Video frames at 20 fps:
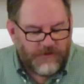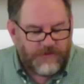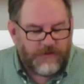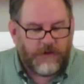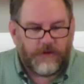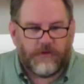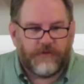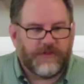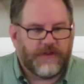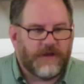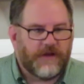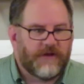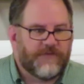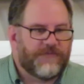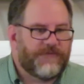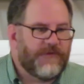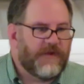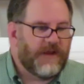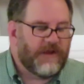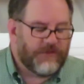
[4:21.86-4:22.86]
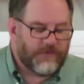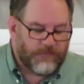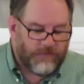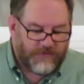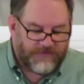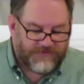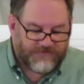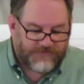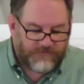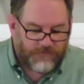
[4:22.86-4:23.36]
Though their faith
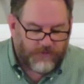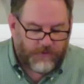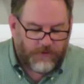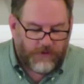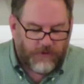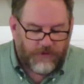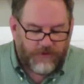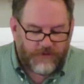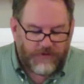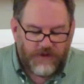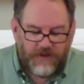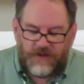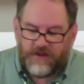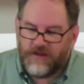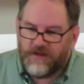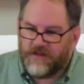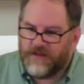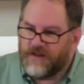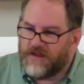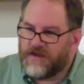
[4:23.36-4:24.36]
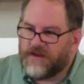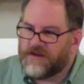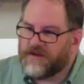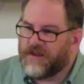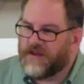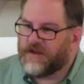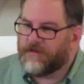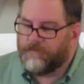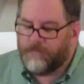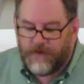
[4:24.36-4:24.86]
was strong, they
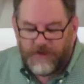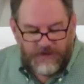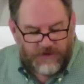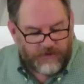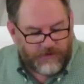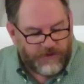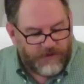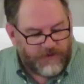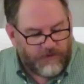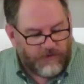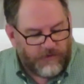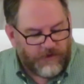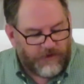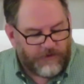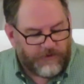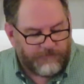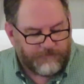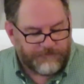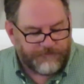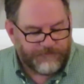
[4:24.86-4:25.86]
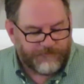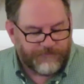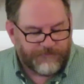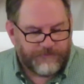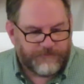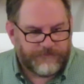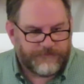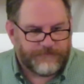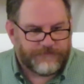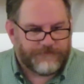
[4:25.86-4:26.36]
didn't get a medal at all.
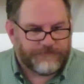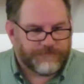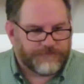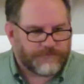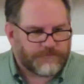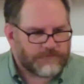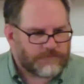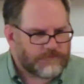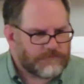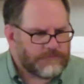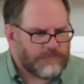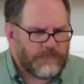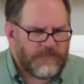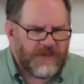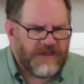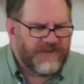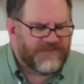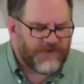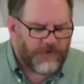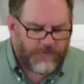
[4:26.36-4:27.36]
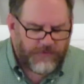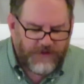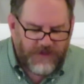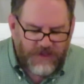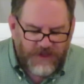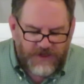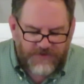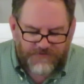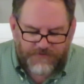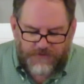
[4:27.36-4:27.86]
It's
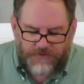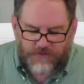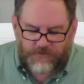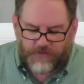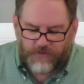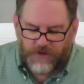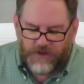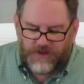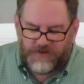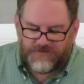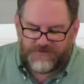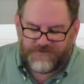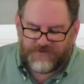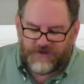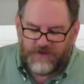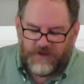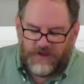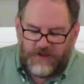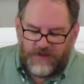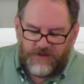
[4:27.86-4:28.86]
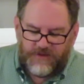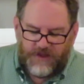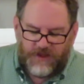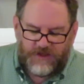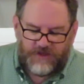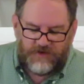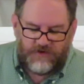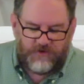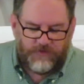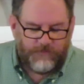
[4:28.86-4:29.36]
only after Christ
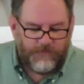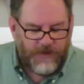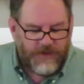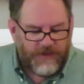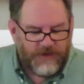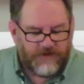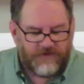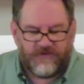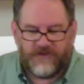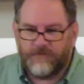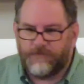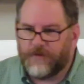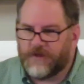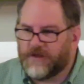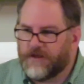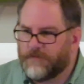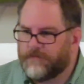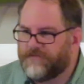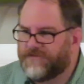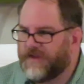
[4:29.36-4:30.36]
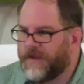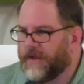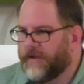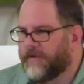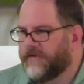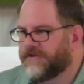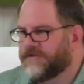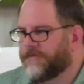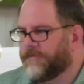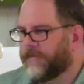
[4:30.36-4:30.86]
that humanity becomes
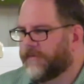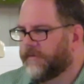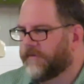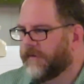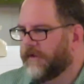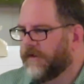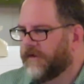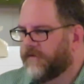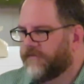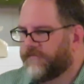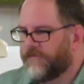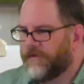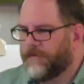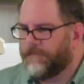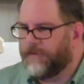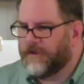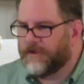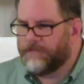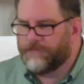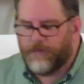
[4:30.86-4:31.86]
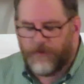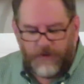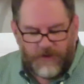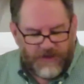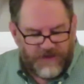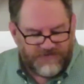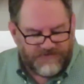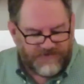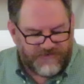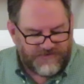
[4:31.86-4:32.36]
eligible for big
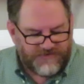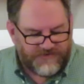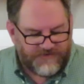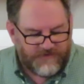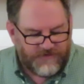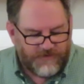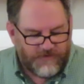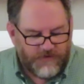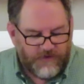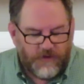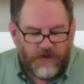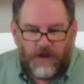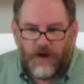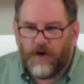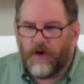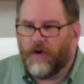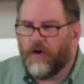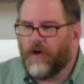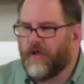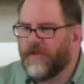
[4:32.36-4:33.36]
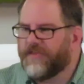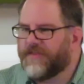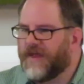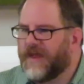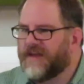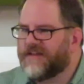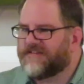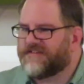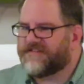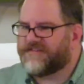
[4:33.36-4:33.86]
prizes. All
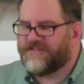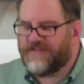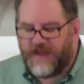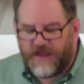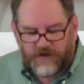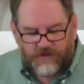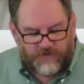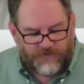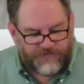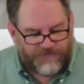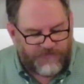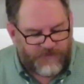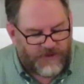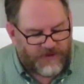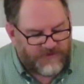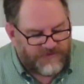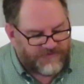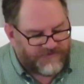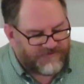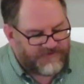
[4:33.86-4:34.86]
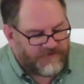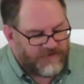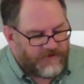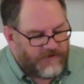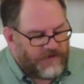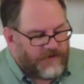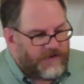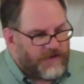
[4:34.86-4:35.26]
that sacrifice.